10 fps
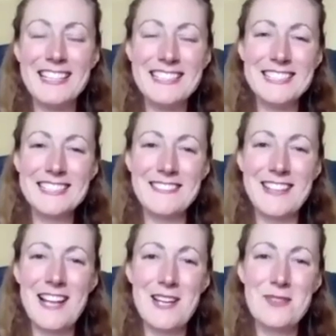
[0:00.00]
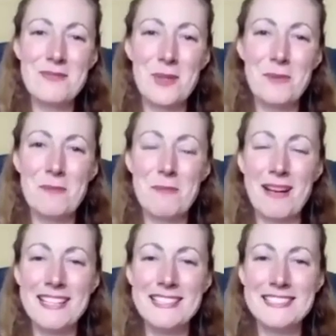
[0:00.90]
this is Claire from
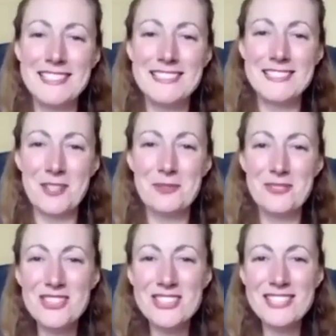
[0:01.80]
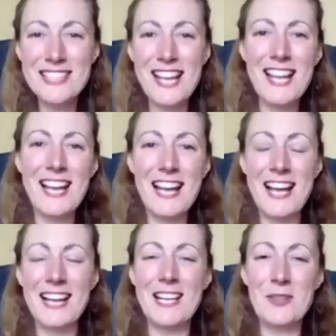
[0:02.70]
Mind in Salford,
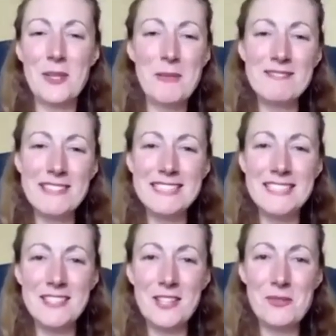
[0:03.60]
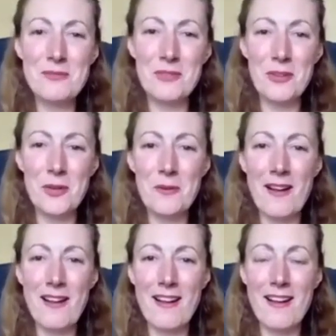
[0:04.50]
and I'm going to be leading you through
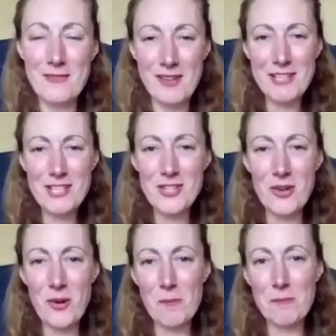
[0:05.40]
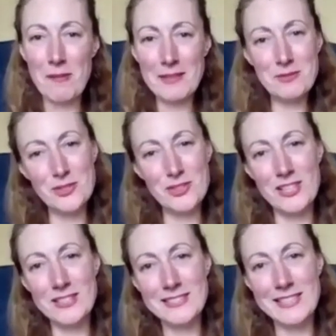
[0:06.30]
a very short
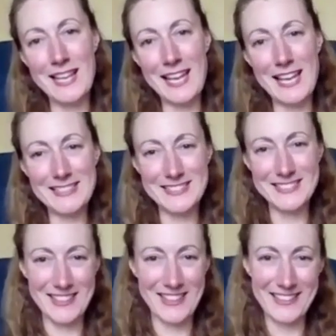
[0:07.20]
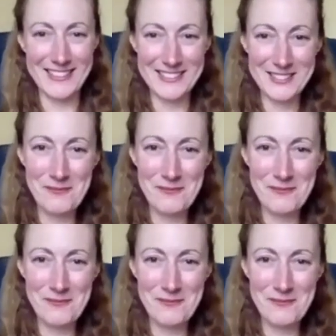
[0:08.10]
mindfulness exercise.